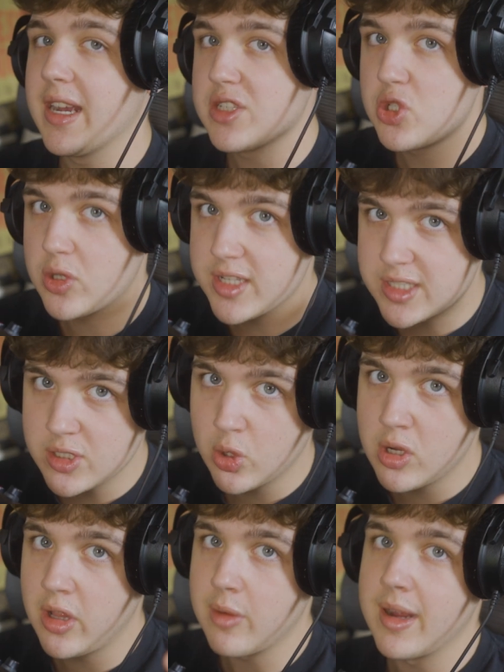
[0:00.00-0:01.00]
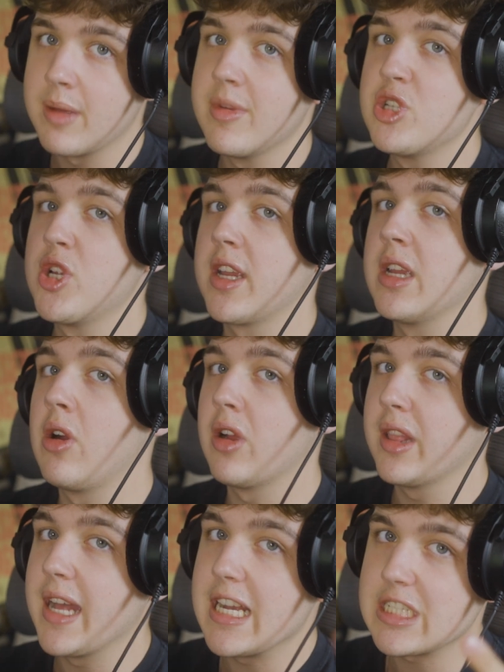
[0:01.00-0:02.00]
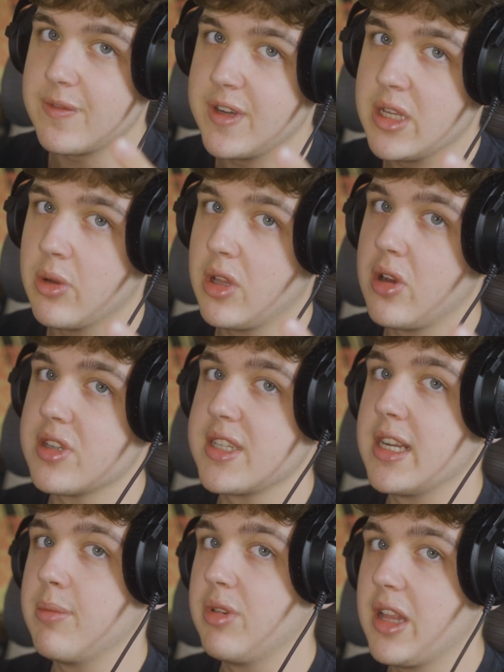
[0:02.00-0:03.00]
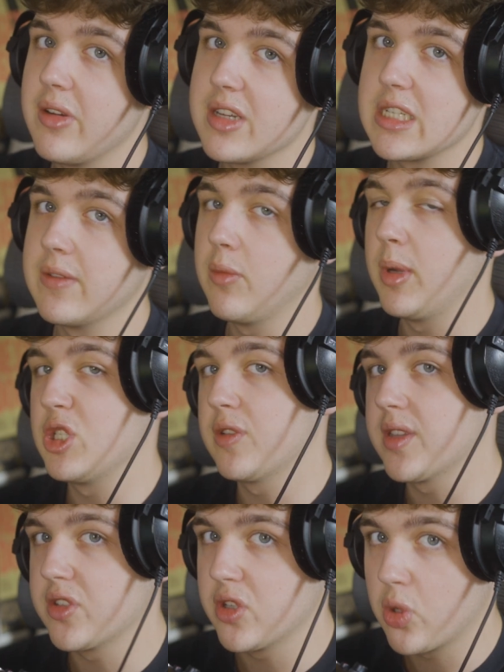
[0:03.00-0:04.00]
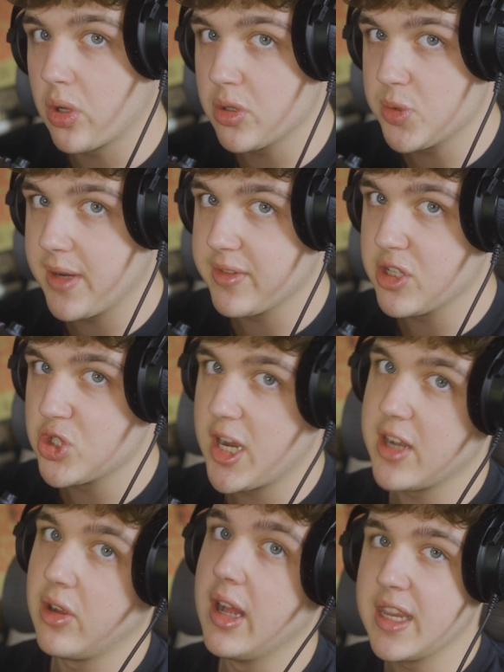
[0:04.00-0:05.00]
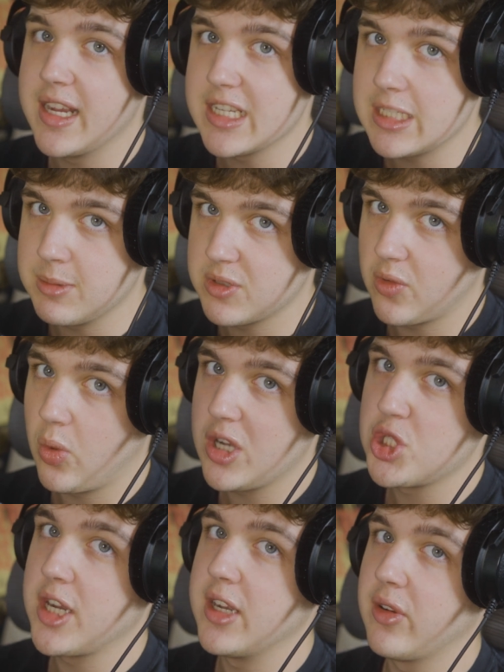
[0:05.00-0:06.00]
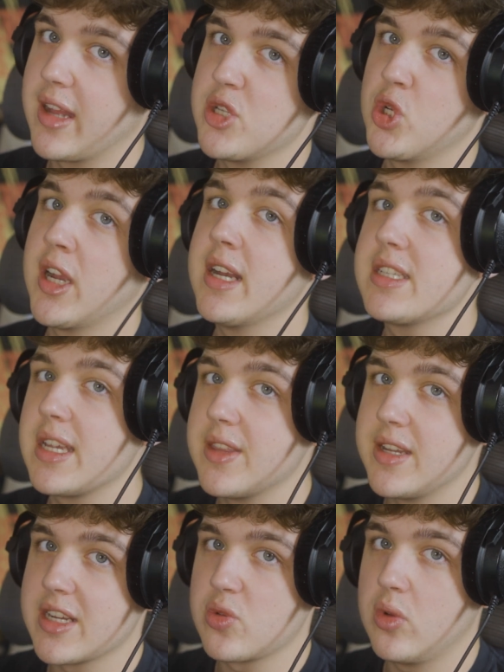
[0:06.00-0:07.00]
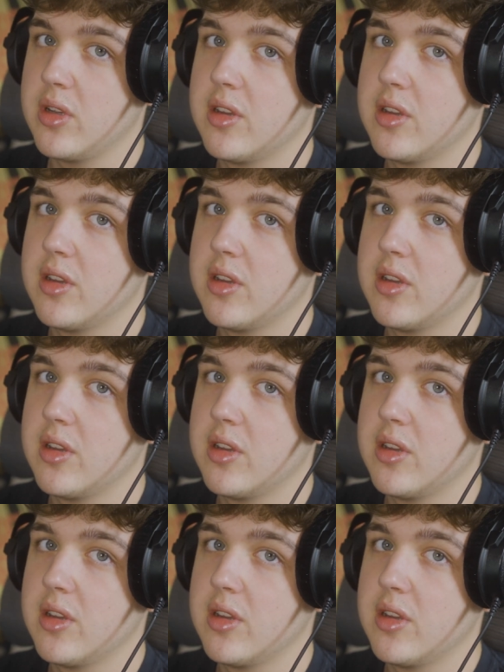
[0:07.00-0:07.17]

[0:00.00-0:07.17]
you guys enjoyed this tutorial, I recommend checking out our last video alongside a playlist of a bunch of other tutorials we have on the channel. Thank you guys so much for watching, and I'll catch you guys in the next one.